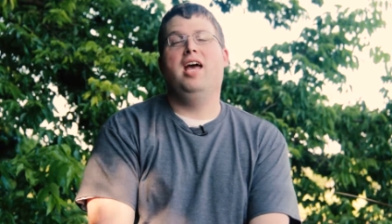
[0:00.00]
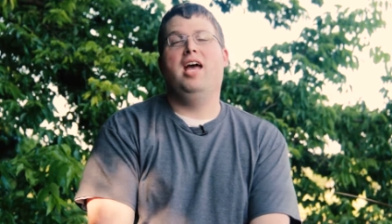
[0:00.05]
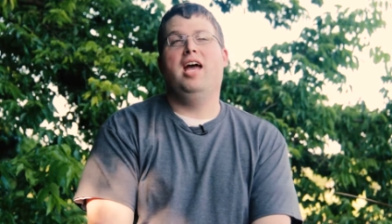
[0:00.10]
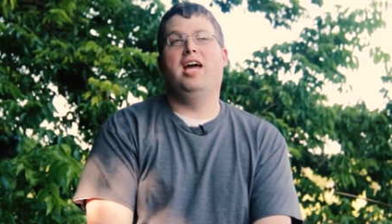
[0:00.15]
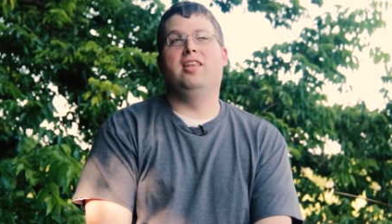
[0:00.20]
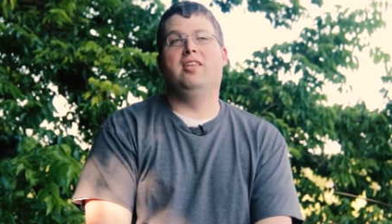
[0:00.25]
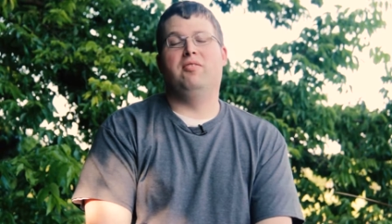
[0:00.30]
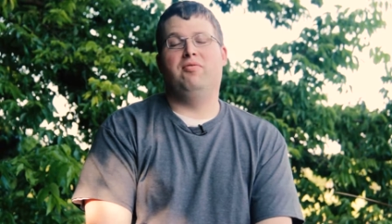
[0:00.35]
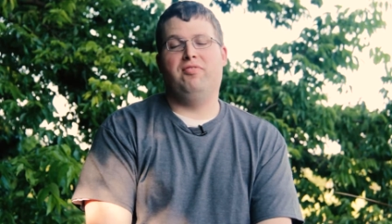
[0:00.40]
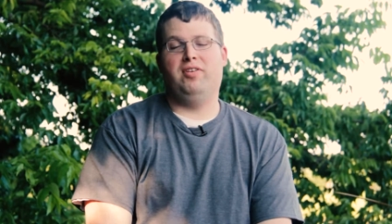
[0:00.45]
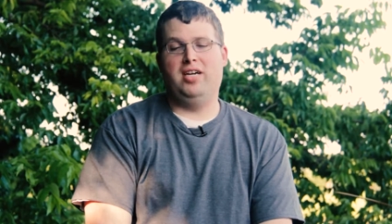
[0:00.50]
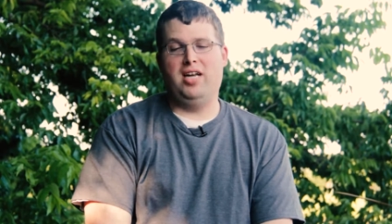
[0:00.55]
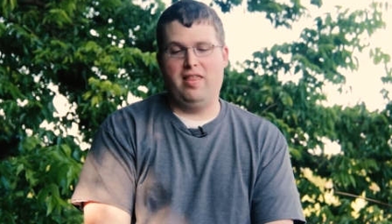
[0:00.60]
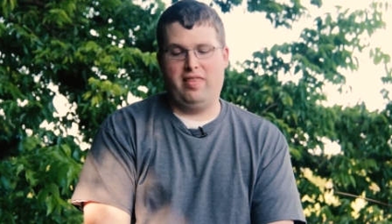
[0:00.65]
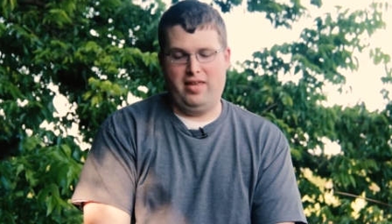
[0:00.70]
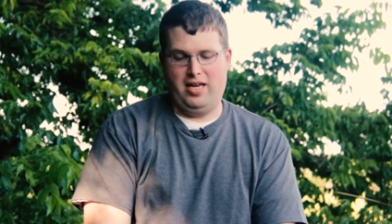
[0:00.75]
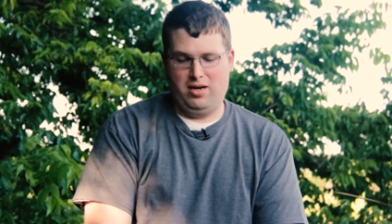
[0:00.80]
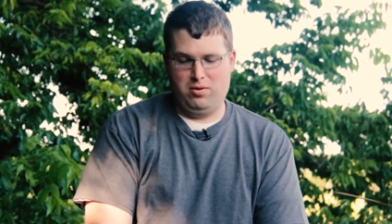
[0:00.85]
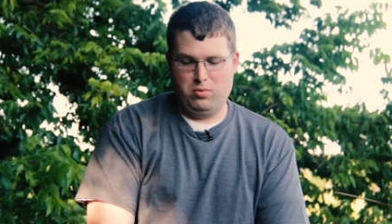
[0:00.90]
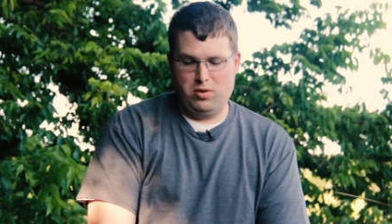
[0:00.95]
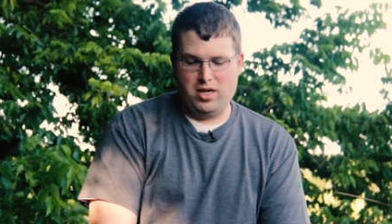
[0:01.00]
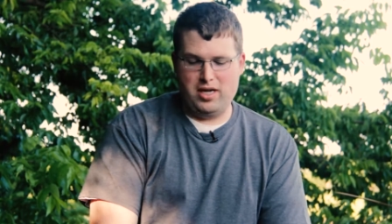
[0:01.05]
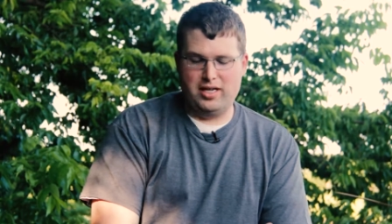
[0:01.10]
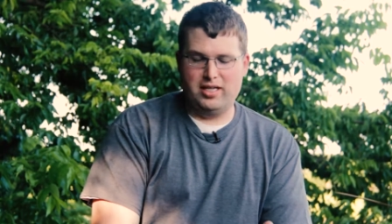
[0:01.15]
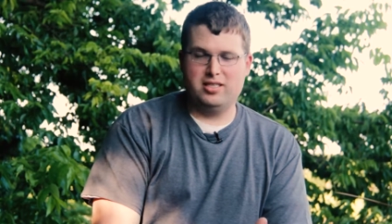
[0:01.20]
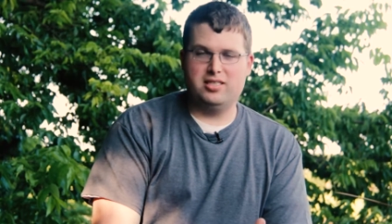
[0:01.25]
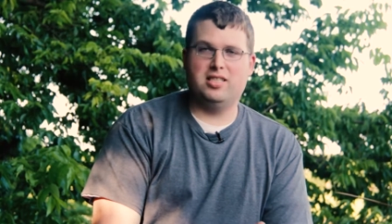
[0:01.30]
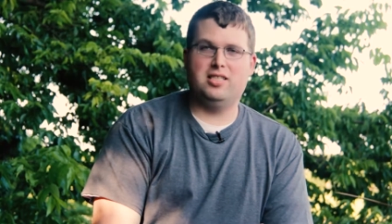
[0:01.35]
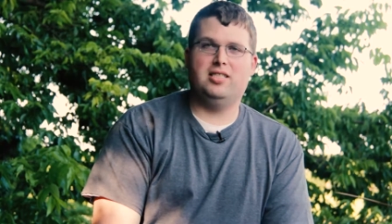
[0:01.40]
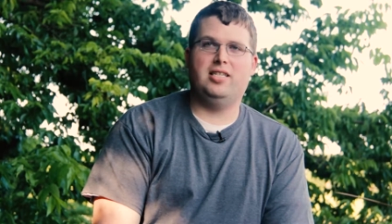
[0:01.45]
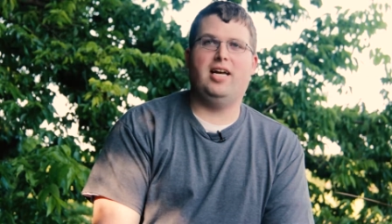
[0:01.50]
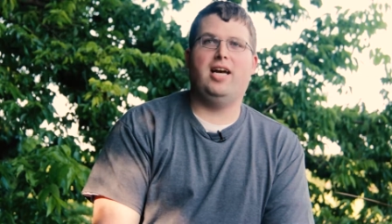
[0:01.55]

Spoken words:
And the funny thing is